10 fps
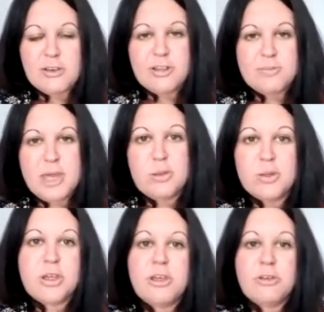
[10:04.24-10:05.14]
and people
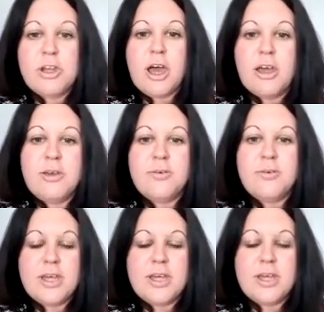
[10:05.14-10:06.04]
that you know.
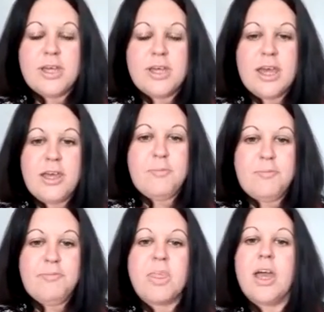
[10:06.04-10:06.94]

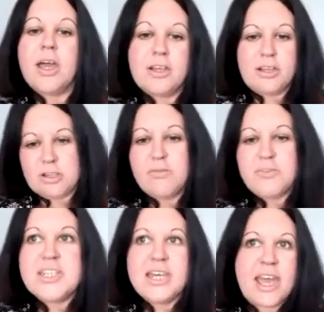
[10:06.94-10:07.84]
I
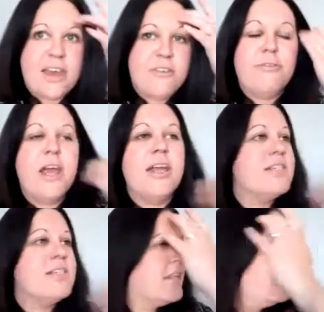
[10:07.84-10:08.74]
obviously had friends
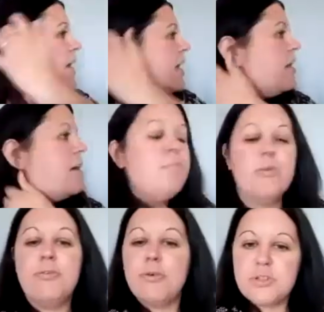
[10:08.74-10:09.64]
and that here
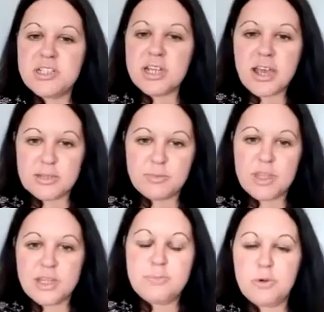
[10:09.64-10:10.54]
before starting with
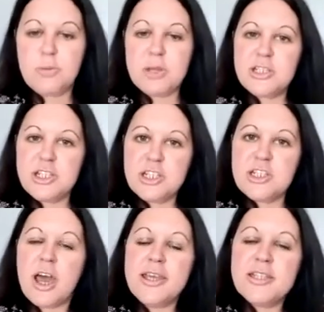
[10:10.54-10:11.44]
Usborne, but it's just
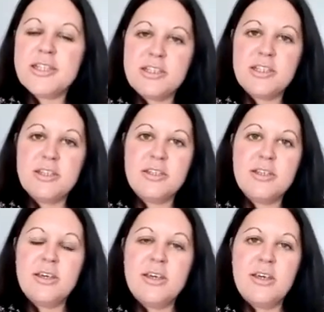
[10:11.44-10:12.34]
nice to
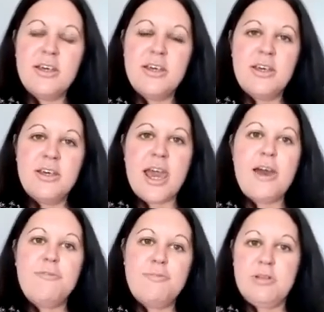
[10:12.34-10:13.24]

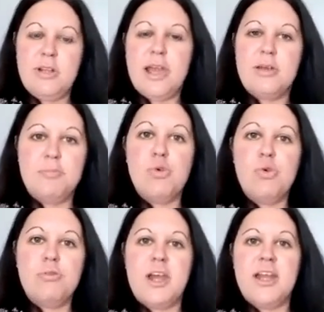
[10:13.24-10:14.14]
have like more
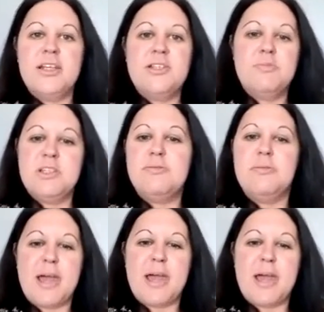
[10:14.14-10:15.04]
friends from different
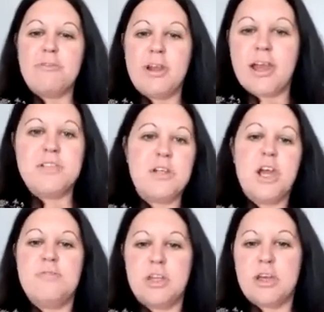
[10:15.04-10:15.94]
backgrounds and over
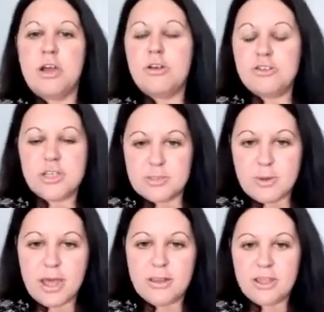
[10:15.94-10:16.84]
the country as
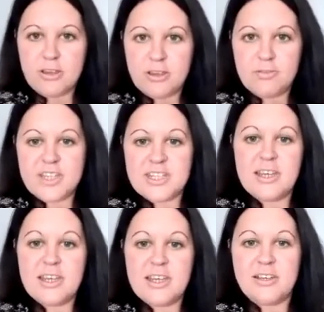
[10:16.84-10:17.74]
well that you can
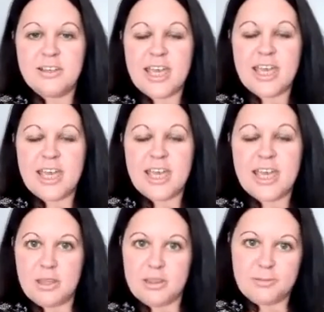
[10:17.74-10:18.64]
visit and get together with.